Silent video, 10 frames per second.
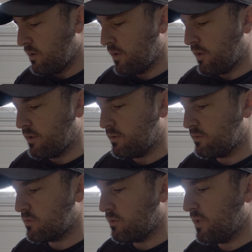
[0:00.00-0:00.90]
and
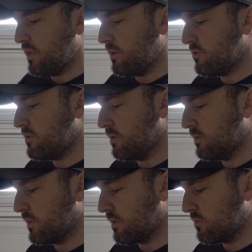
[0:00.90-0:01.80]
some heat
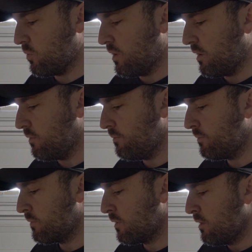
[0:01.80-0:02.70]
shielding as well.
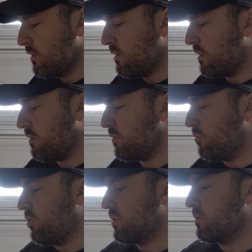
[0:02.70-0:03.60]
The
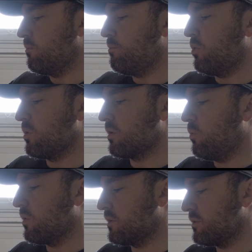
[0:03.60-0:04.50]

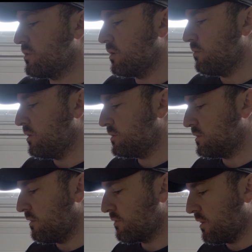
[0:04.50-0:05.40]
Borg-Warner turbo
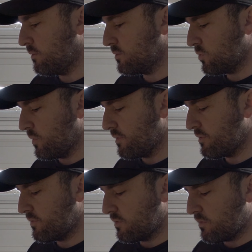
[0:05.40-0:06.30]
itself comes
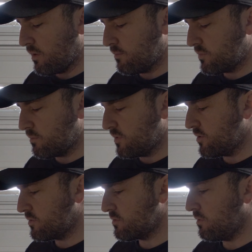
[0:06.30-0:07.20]
with some
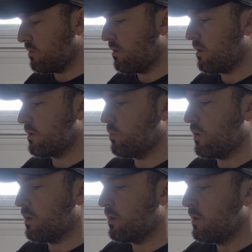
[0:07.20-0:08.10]
additional
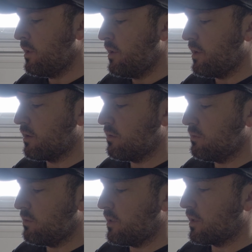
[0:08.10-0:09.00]
hardware,
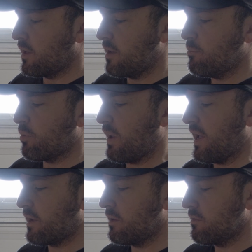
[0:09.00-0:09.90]
including a
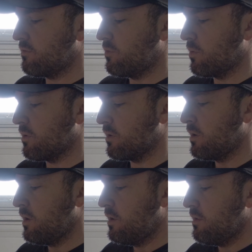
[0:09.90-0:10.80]
bracket for
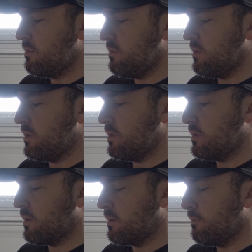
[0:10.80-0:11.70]
the
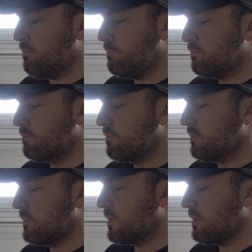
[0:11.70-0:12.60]

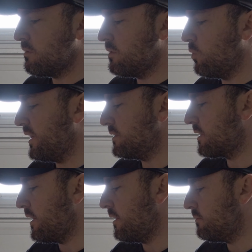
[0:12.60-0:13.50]

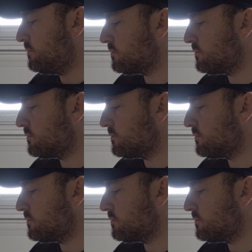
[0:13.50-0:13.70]
wastegate,